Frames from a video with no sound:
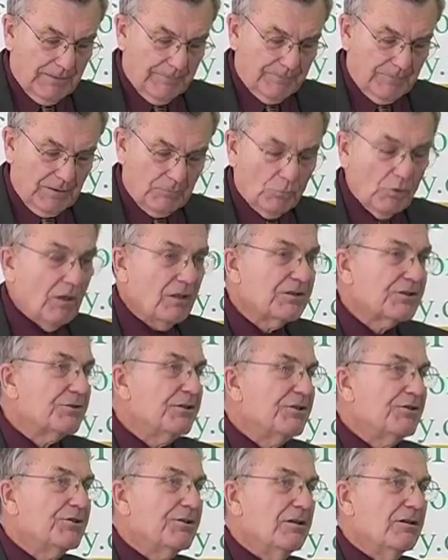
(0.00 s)
In Wall
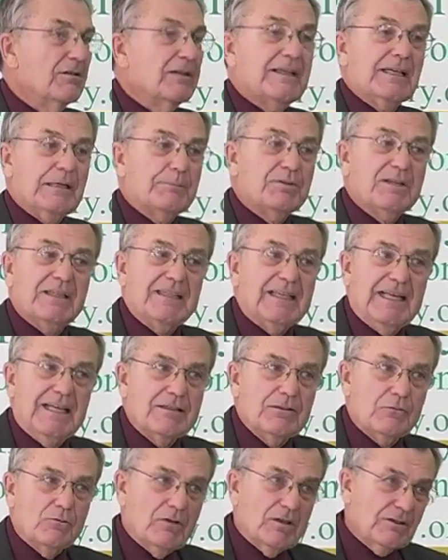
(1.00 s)
Street Journal, you got to put an ad
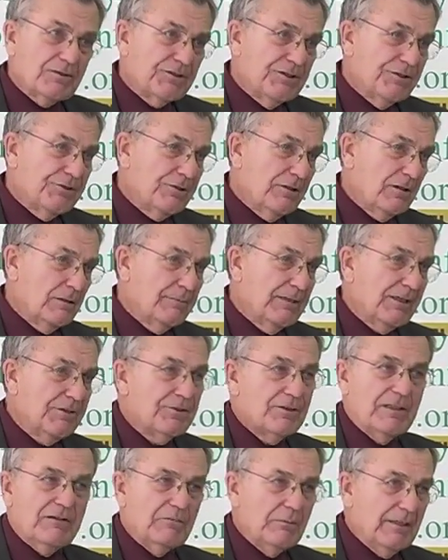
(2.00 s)
in the Wall Street Journal, make
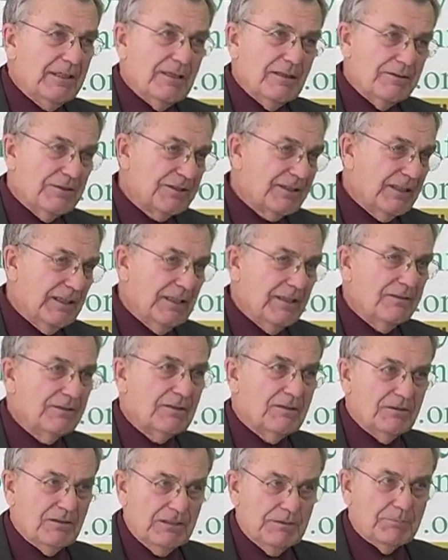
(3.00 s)
sure everybody understands
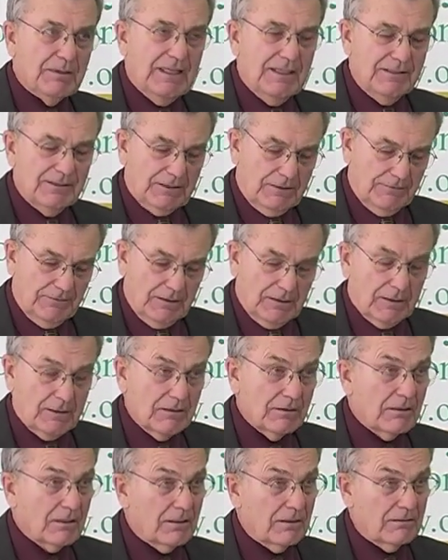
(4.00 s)
that these bonds
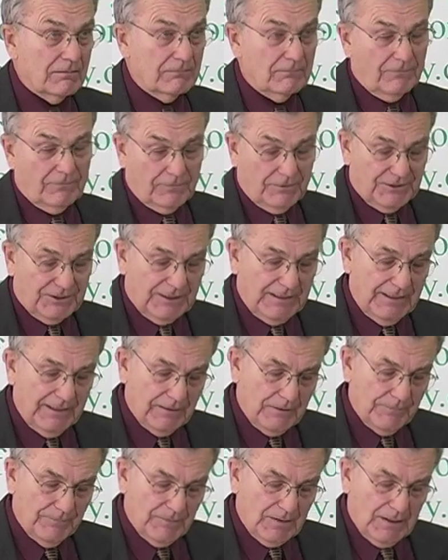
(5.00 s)
are for
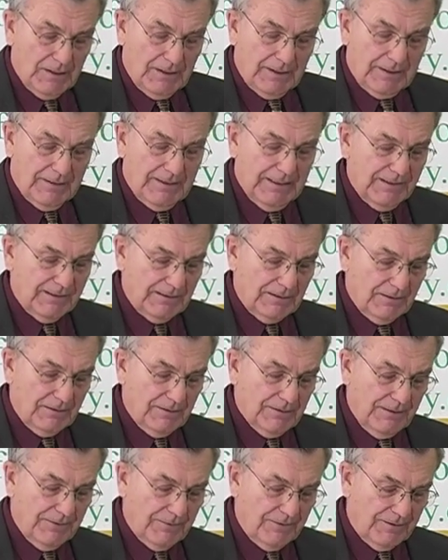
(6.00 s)
sale, and that's
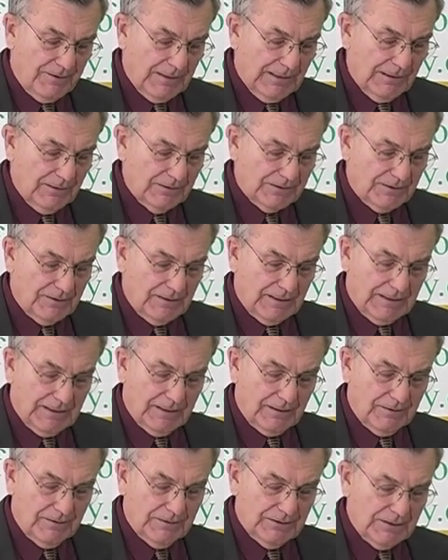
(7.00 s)
another
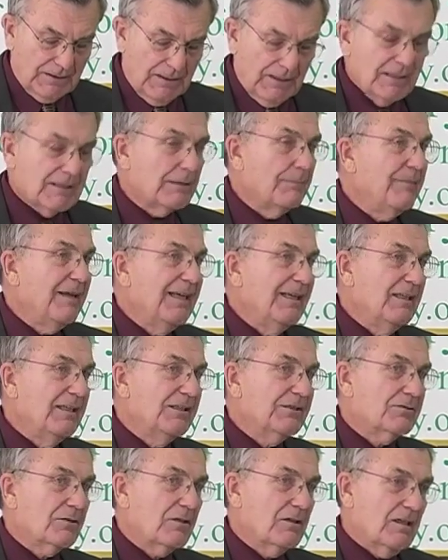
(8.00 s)
$1,000. The
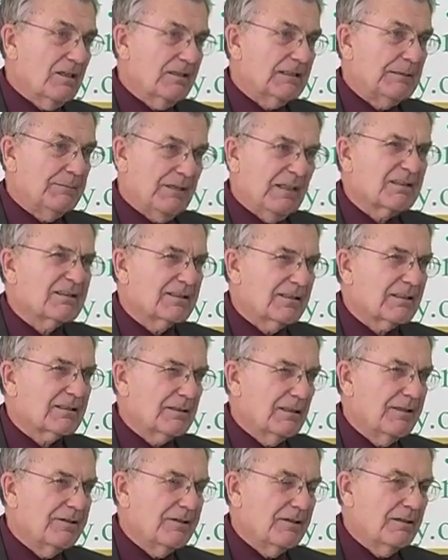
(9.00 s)
mailings will cost about
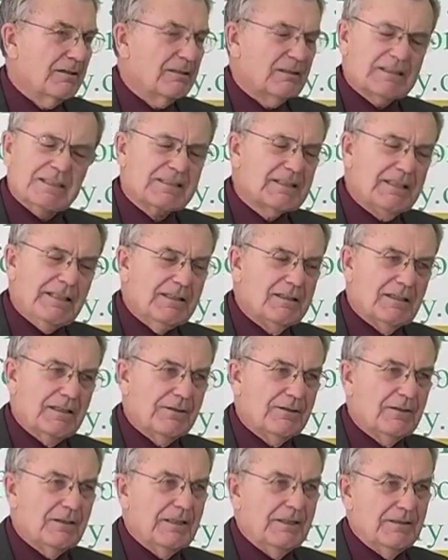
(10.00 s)

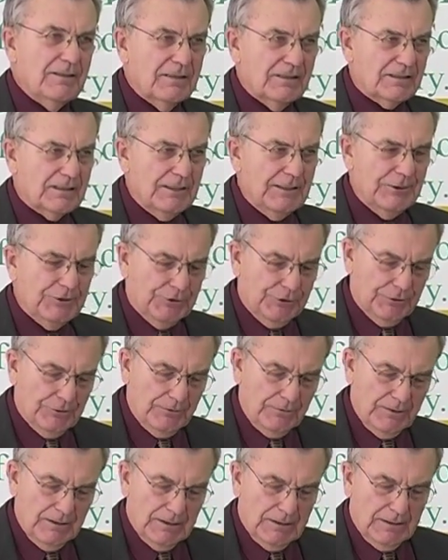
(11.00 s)
$1,600 in this
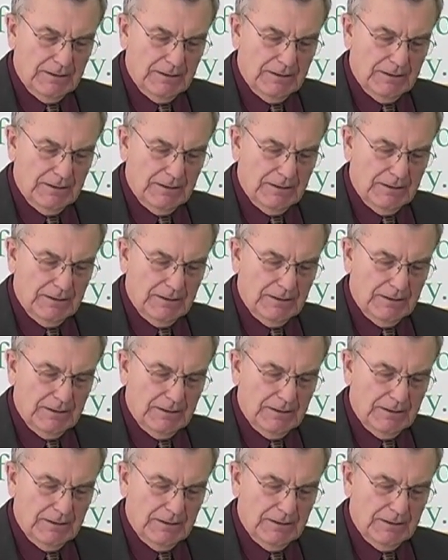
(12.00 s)
issue.